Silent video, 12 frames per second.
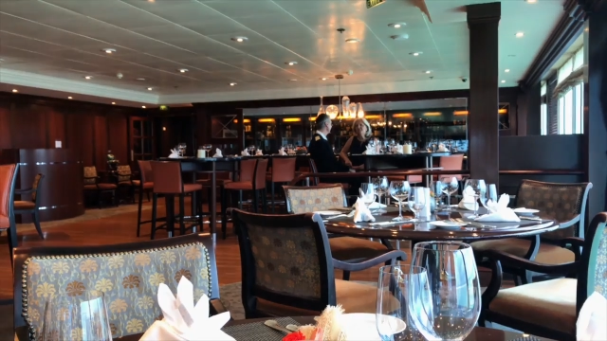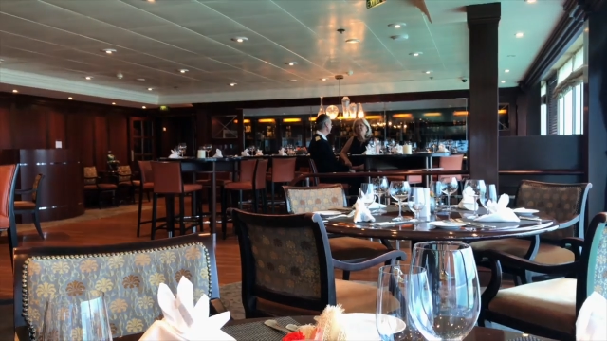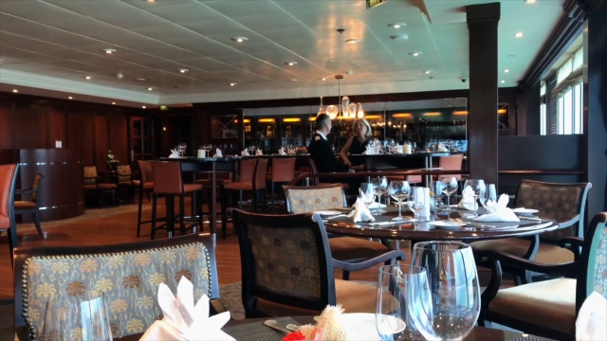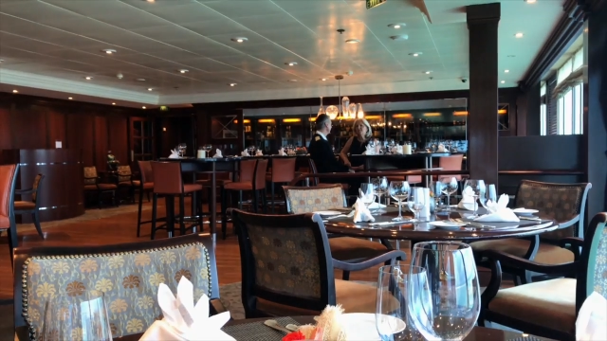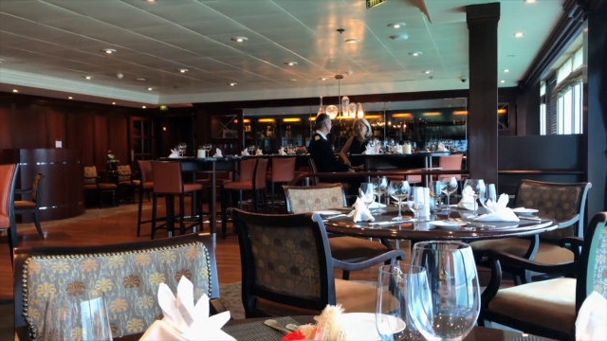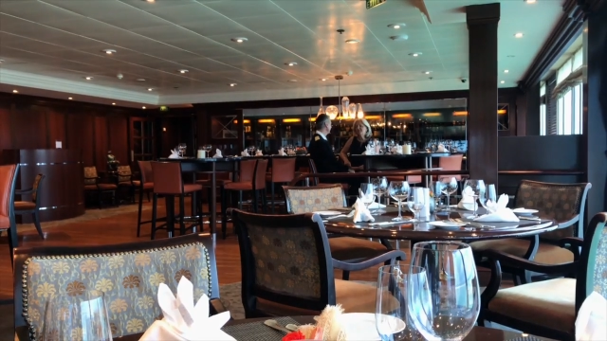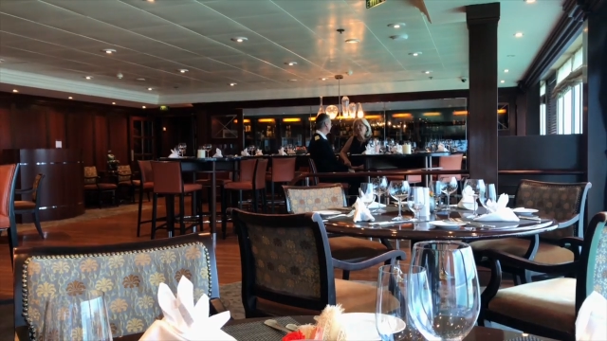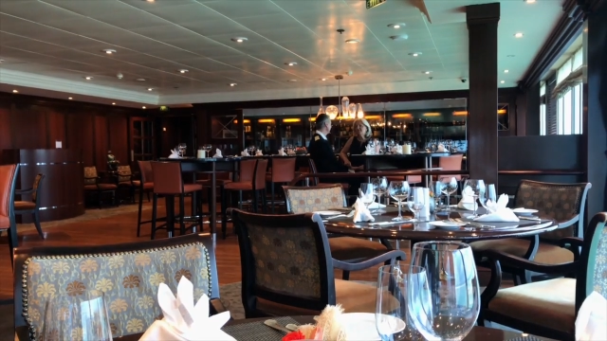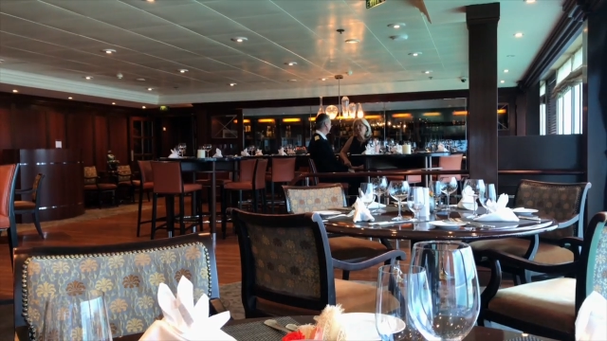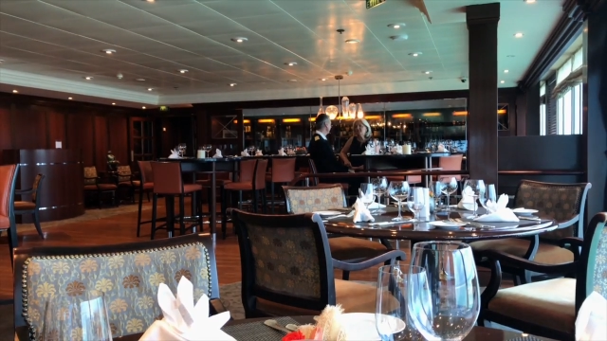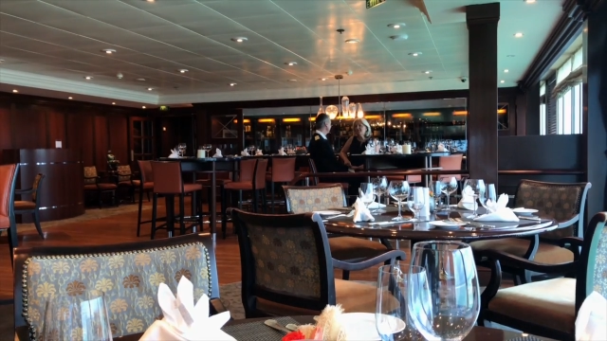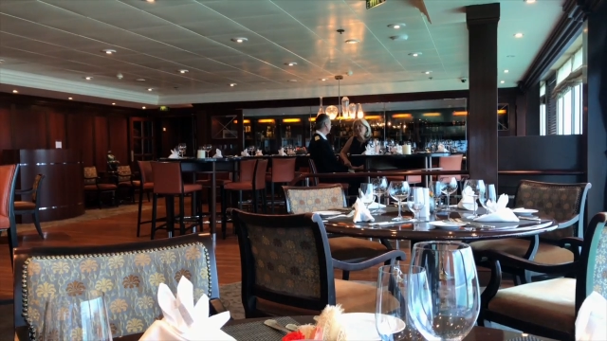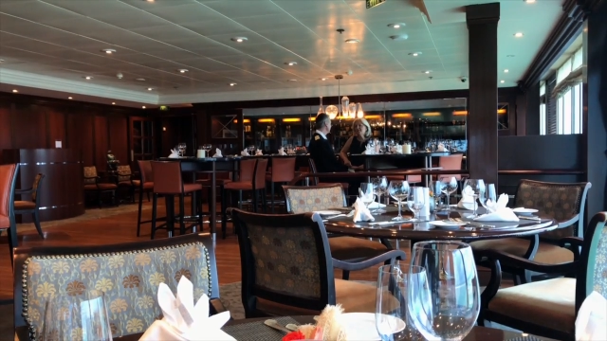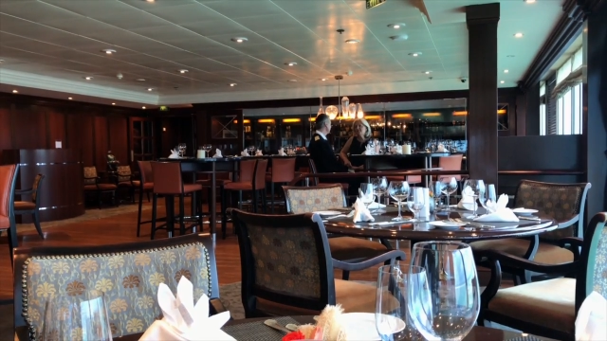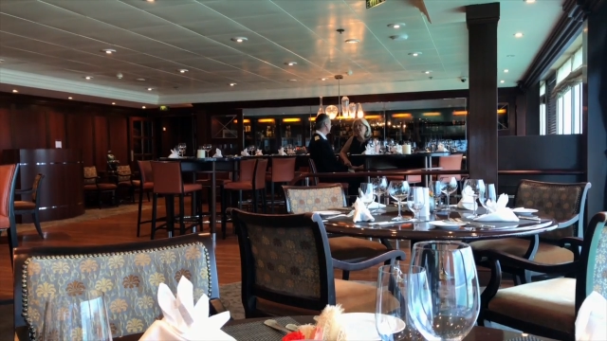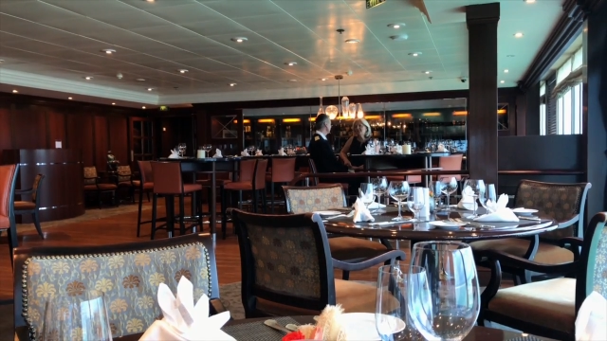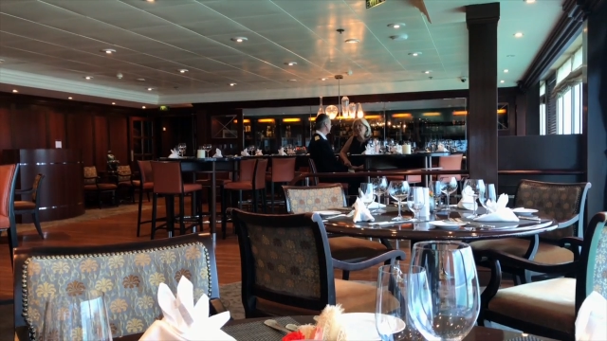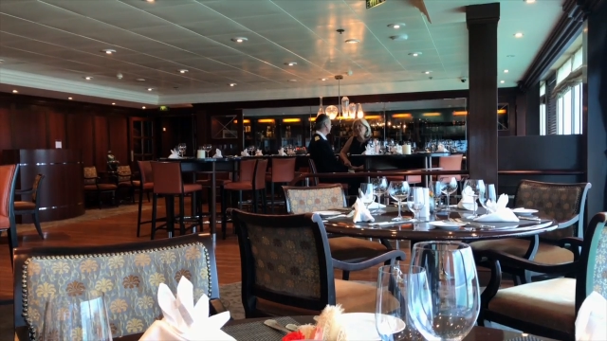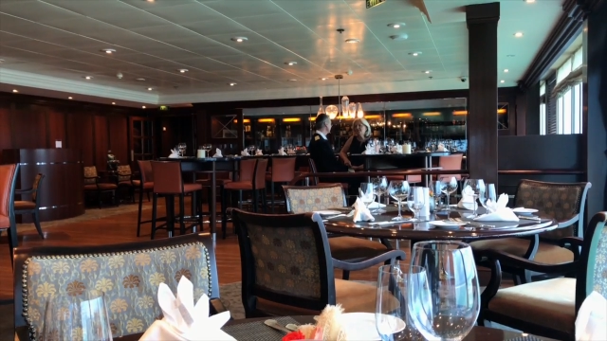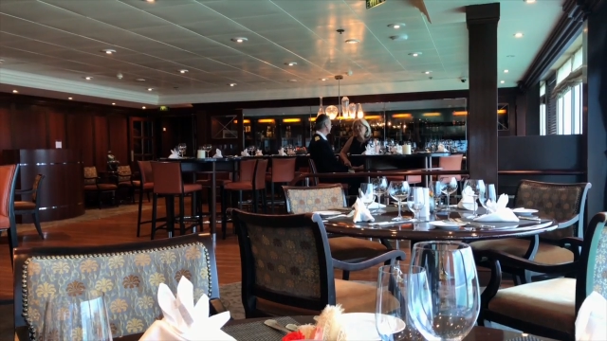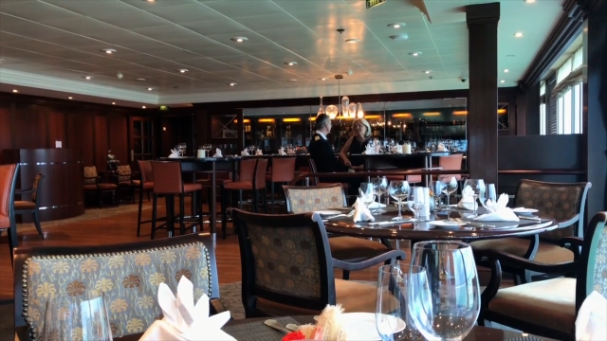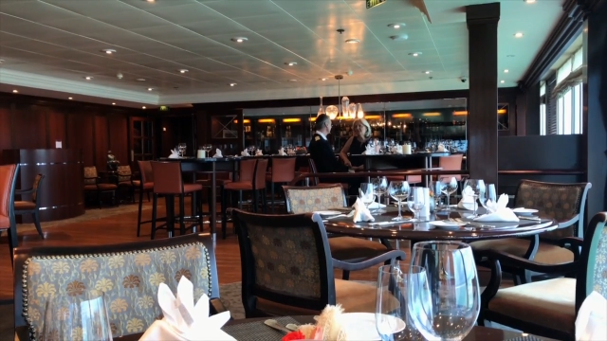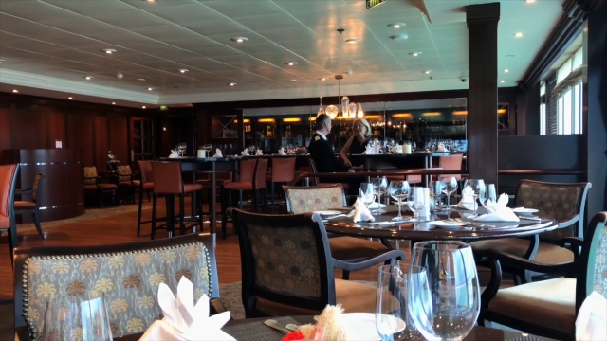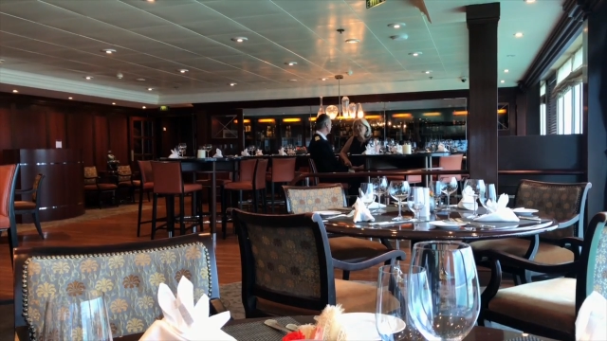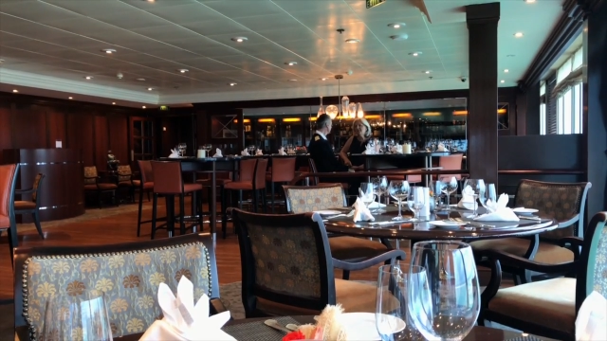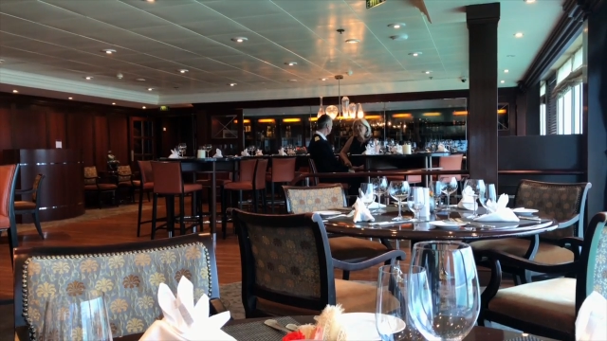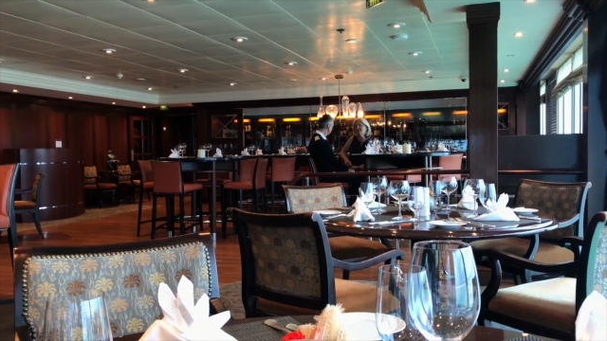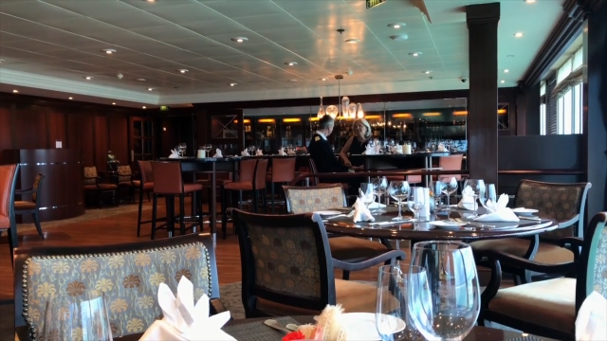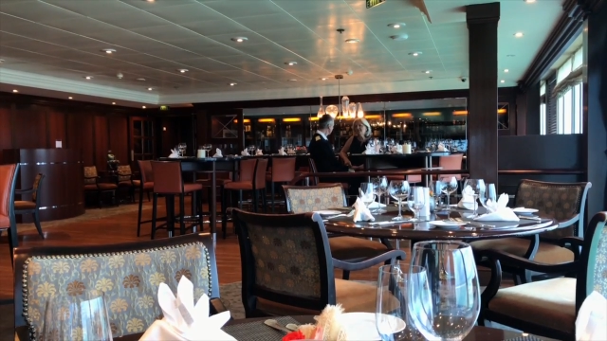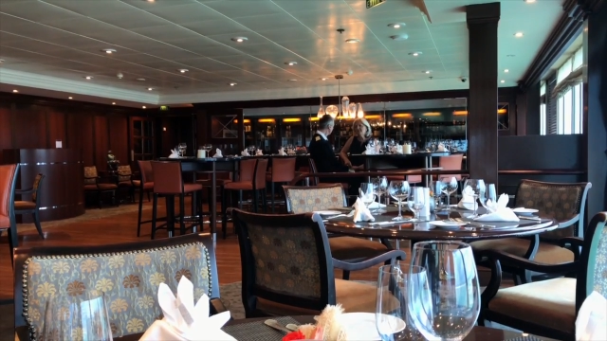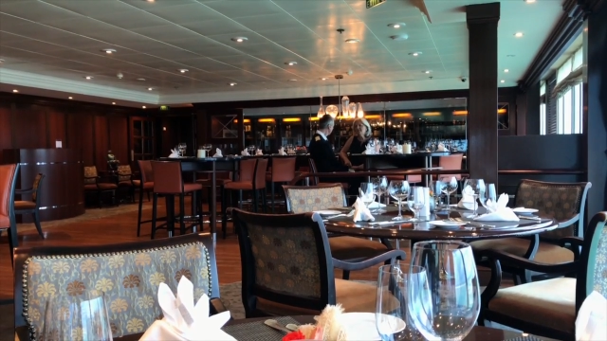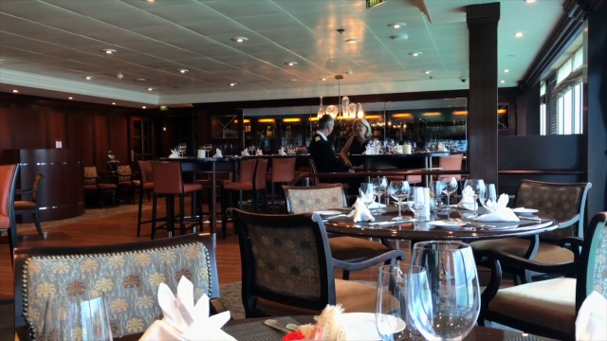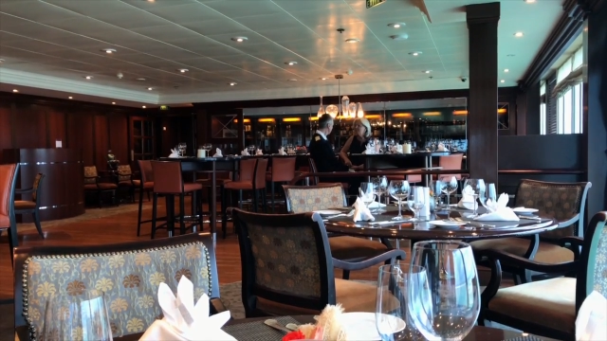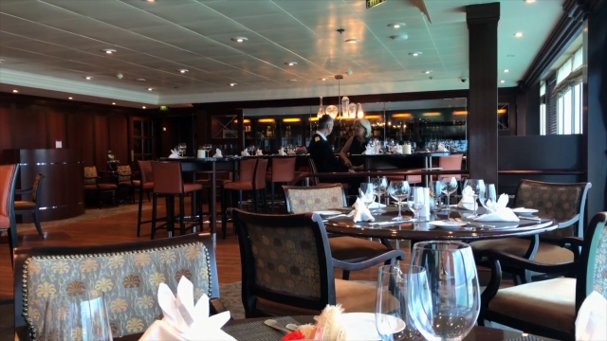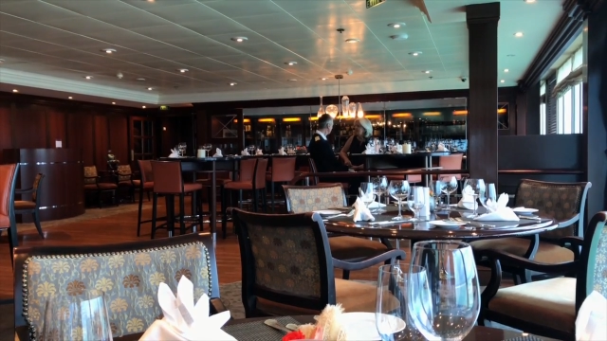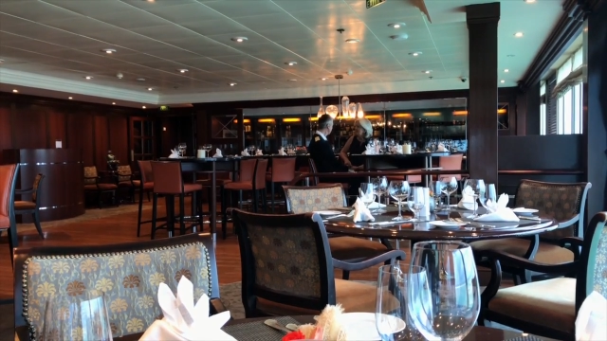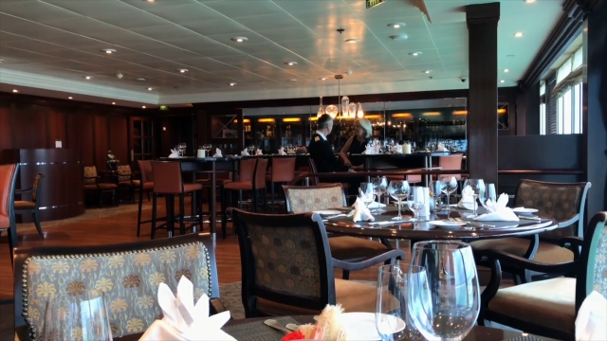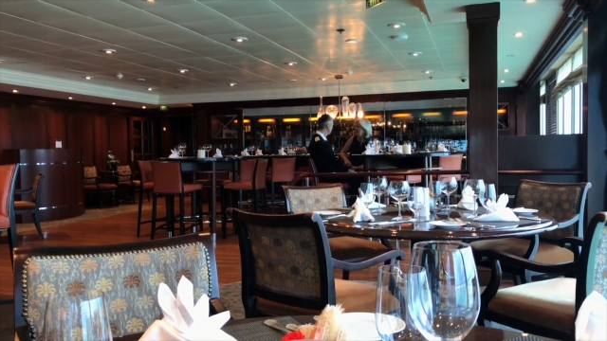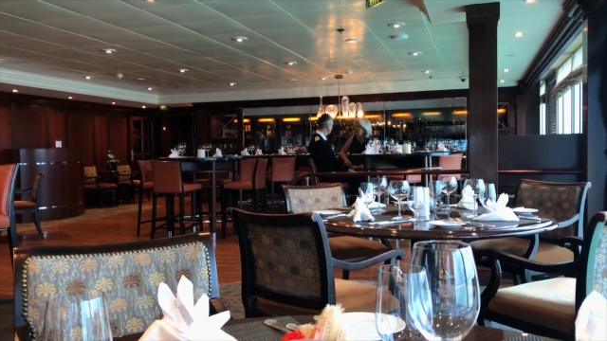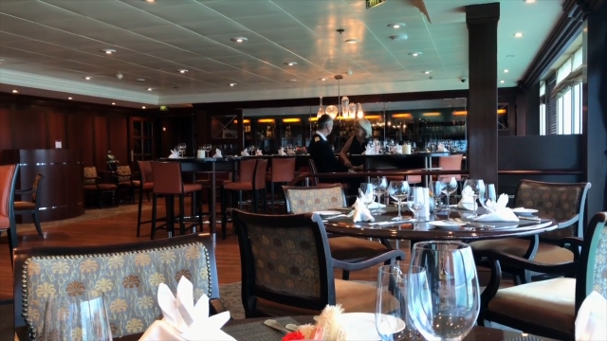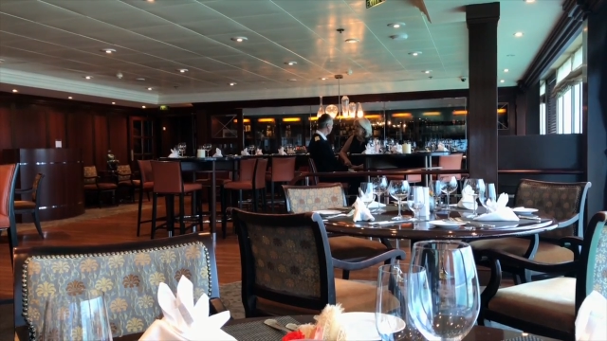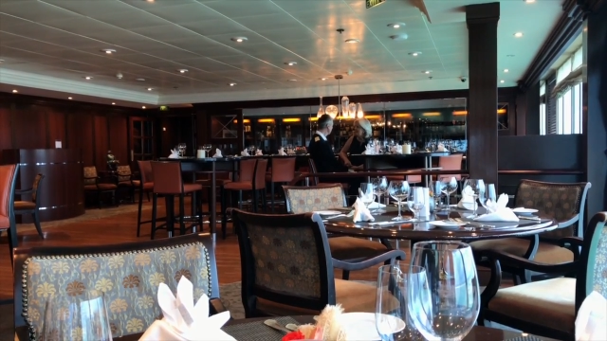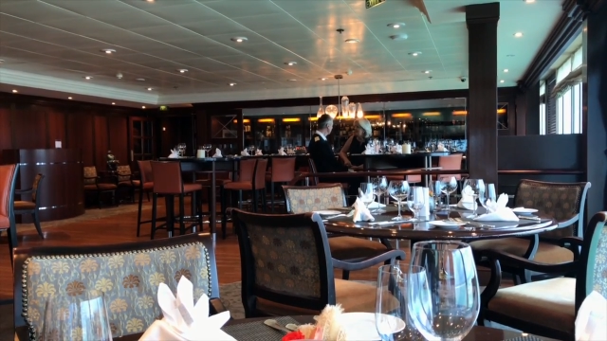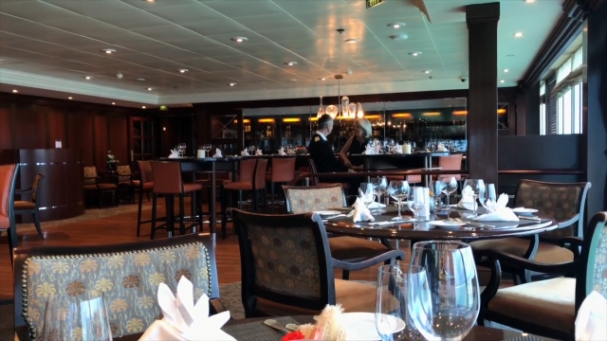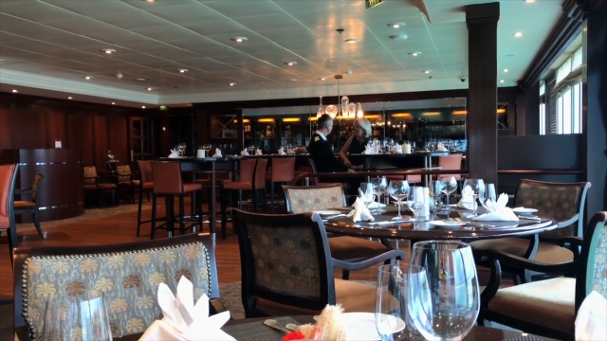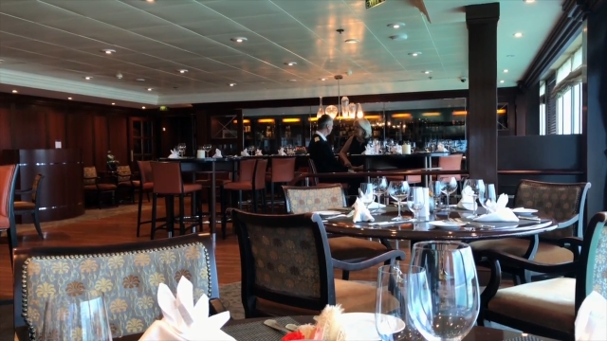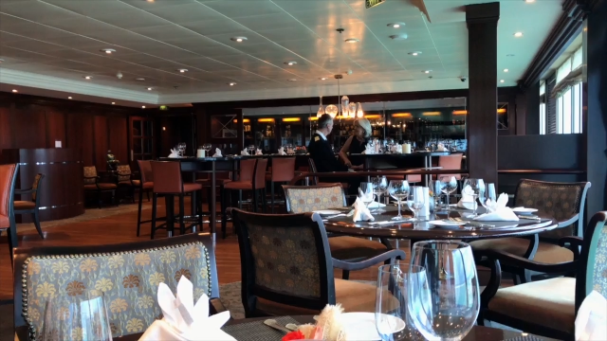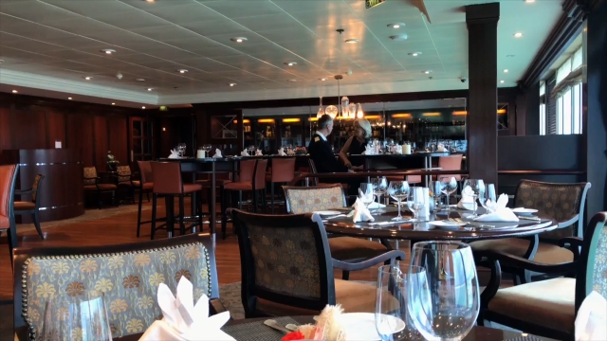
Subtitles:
[unreadable: no face in view]